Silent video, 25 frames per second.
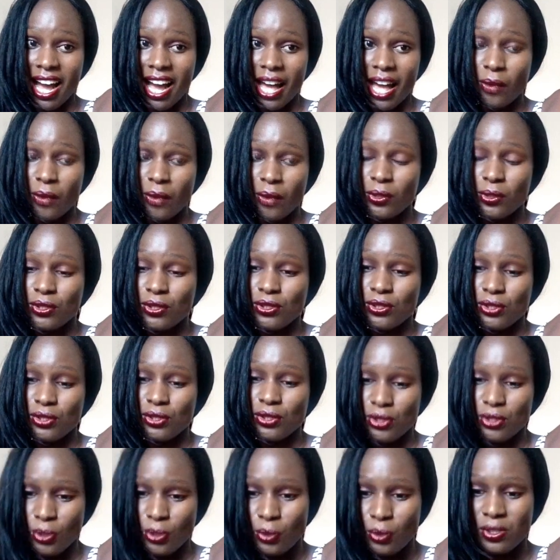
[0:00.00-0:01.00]
I was
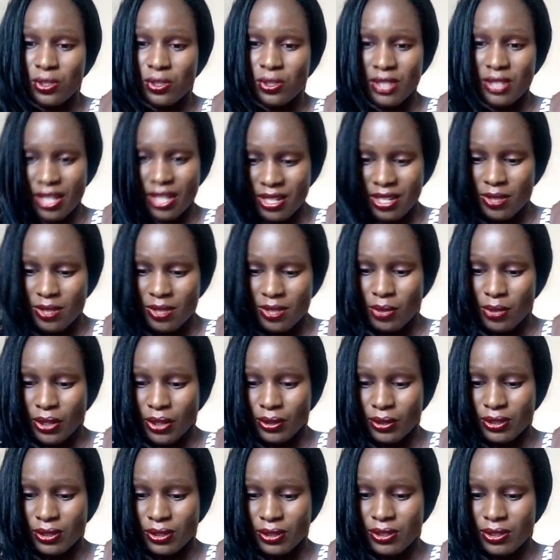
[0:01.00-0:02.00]
so sad
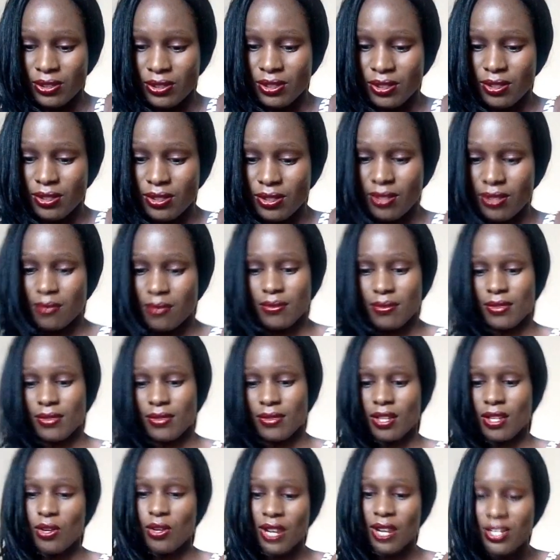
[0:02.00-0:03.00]
because
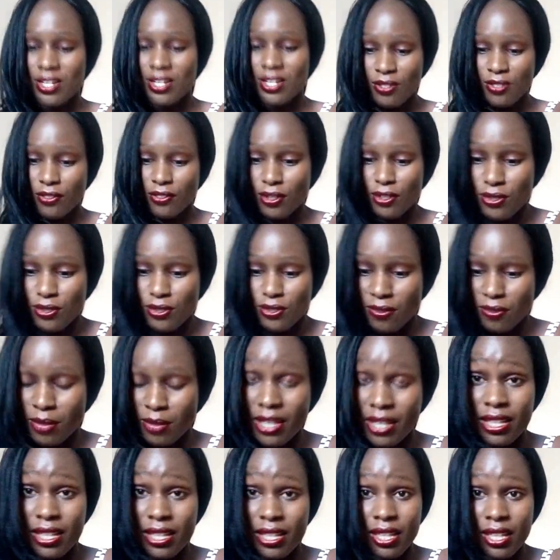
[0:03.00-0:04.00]
right in front of
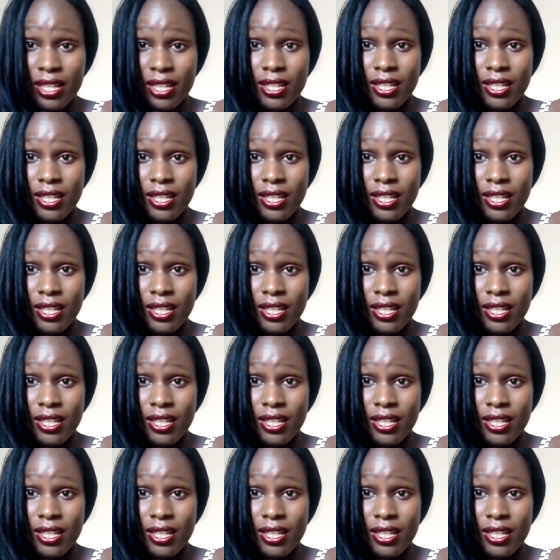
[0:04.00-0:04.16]
me